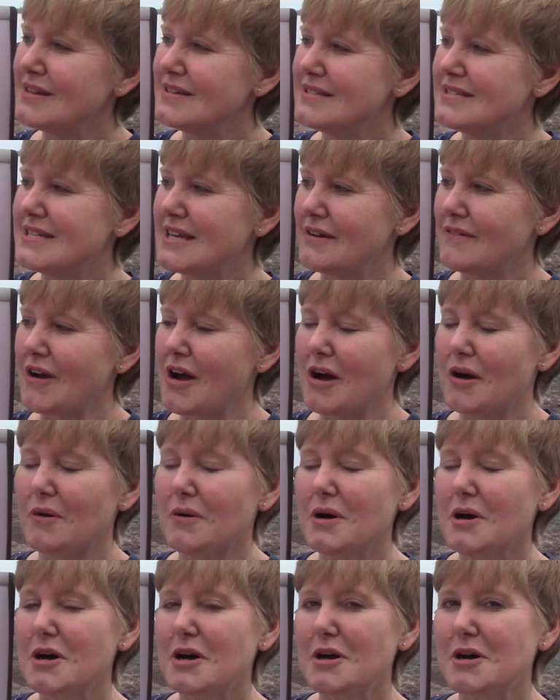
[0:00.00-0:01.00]

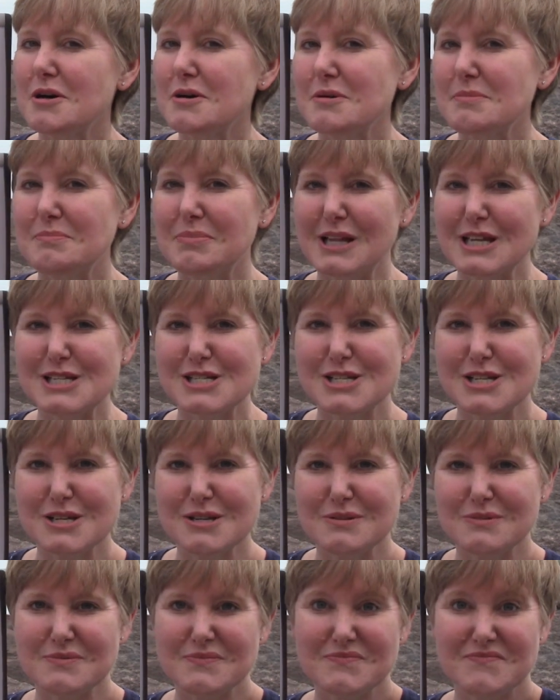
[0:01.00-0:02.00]
Zero plus
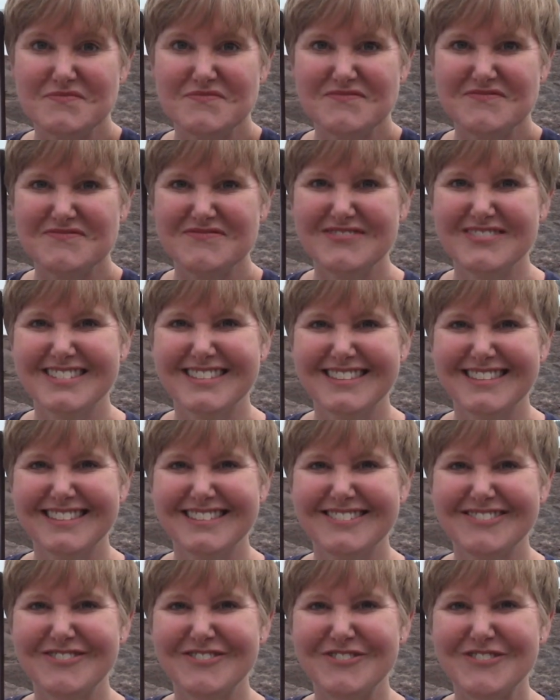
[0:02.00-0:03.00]
two.
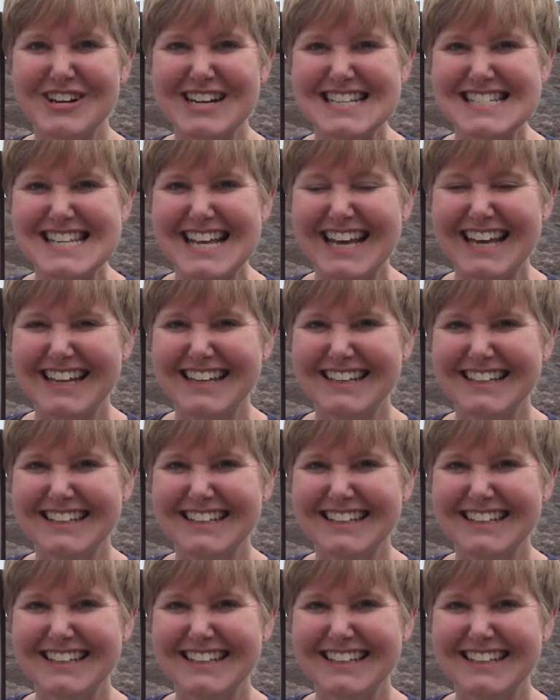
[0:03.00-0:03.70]
What is it?